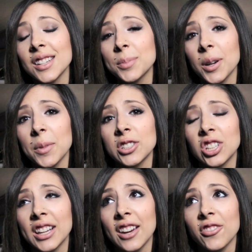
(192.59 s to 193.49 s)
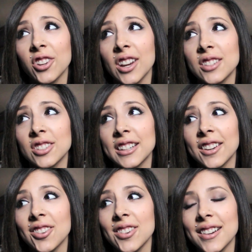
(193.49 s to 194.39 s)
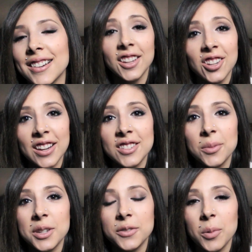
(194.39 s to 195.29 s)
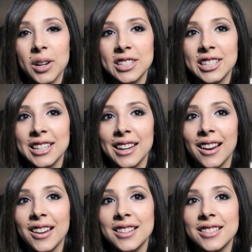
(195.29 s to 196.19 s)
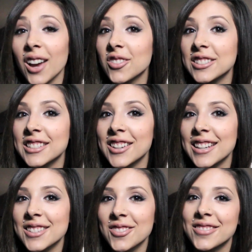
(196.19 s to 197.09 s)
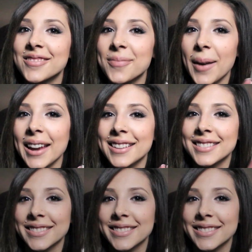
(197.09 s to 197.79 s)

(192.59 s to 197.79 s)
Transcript: that's pretty much all I have for you guys right now. Thank you guys so much for watching and I will see you guys soon. Bye.